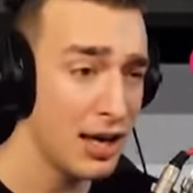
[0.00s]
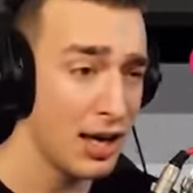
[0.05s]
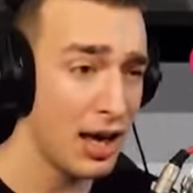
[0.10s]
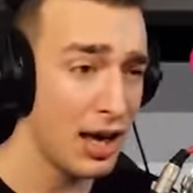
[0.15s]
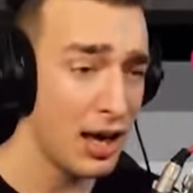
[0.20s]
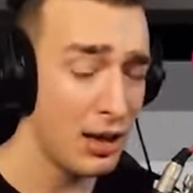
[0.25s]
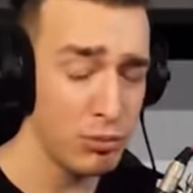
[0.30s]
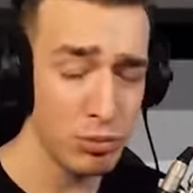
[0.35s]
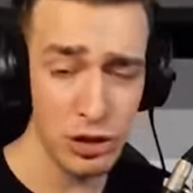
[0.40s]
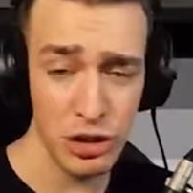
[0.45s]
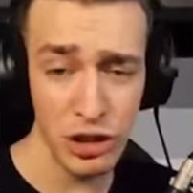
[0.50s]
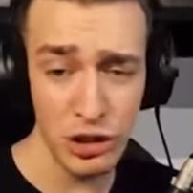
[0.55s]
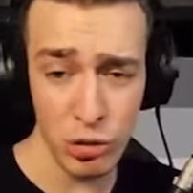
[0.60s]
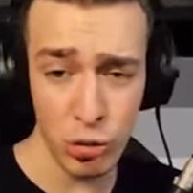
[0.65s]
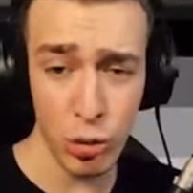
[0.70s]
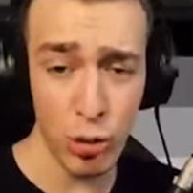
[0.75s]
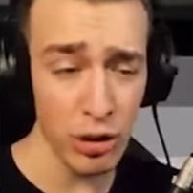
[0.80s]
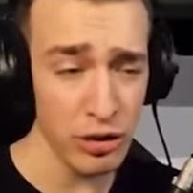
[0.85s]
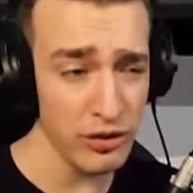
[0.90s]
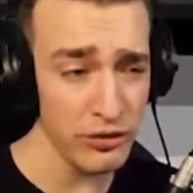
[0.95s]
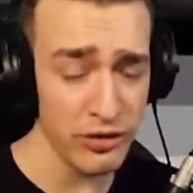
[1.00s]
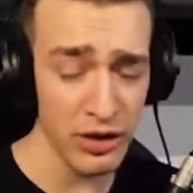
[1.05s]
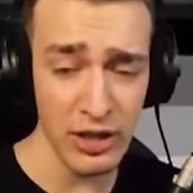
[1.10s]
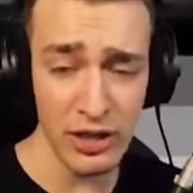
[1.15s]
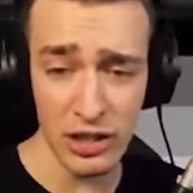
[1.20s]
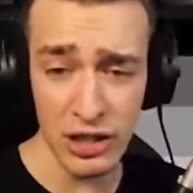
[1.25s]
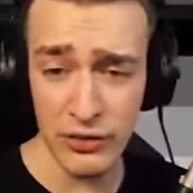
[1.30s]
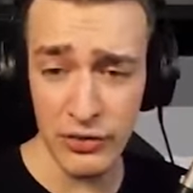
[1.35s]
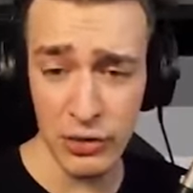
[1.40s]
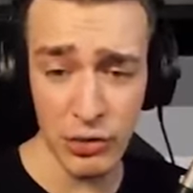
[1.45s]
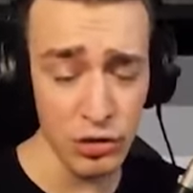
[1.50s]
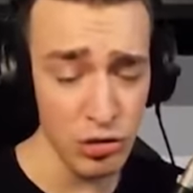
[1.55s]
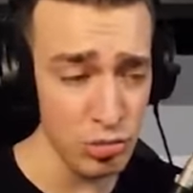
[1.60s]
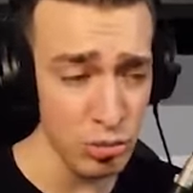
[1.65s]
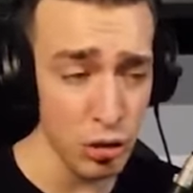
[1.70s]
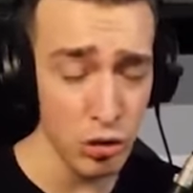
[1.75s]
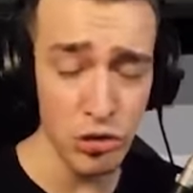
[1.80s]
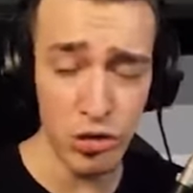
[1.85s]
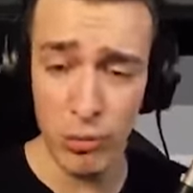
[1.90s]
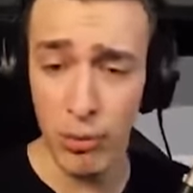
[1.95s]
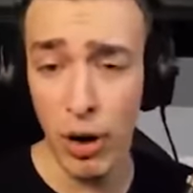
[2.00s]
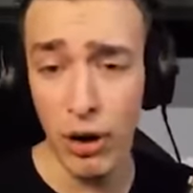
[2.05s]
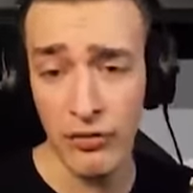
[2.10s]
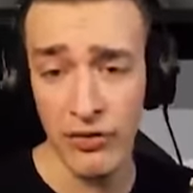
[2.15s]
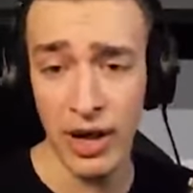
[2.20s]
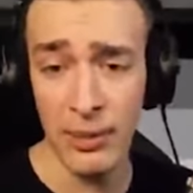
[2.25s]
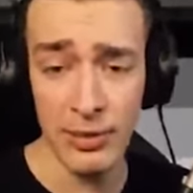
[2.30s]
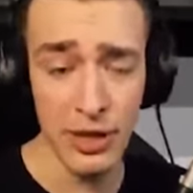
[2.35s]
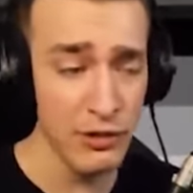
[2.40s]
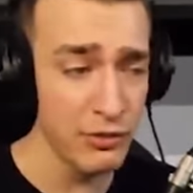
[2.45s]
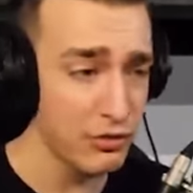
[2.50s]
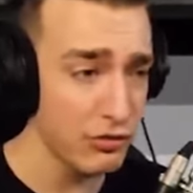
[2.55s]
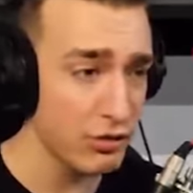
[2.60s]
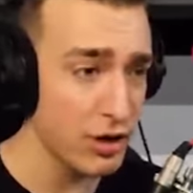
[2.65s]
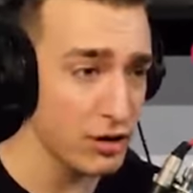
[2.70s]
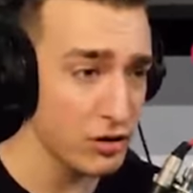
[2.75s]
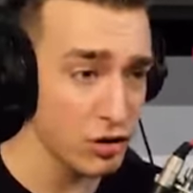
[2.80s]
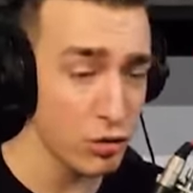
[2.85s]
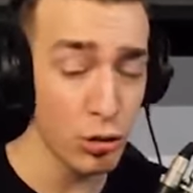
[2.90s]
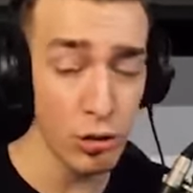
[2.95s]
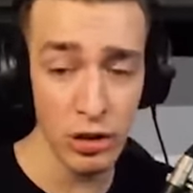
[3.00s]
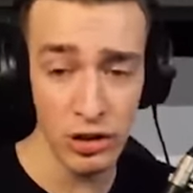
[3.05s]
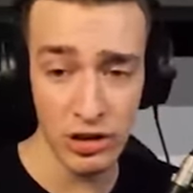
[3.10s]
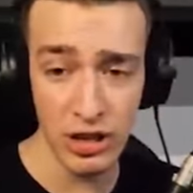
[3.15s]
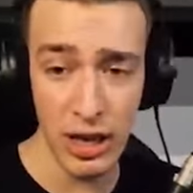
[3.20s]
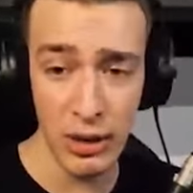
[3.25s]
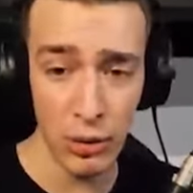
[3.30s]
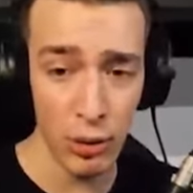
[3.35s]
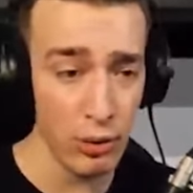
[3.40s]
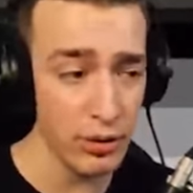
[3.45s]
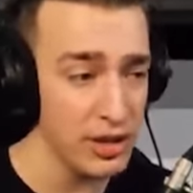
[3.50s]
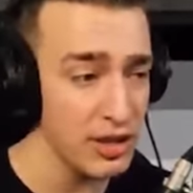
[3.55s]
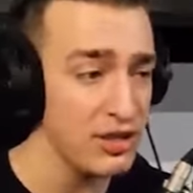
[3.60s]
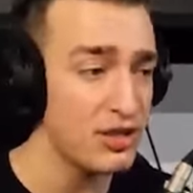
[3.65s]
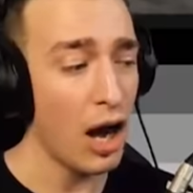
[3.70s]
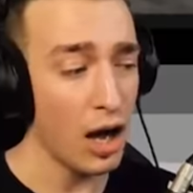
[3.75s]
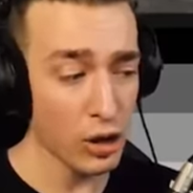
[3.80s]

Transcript: uh, which is quite offensive because most of my family and friends kind of sound like this.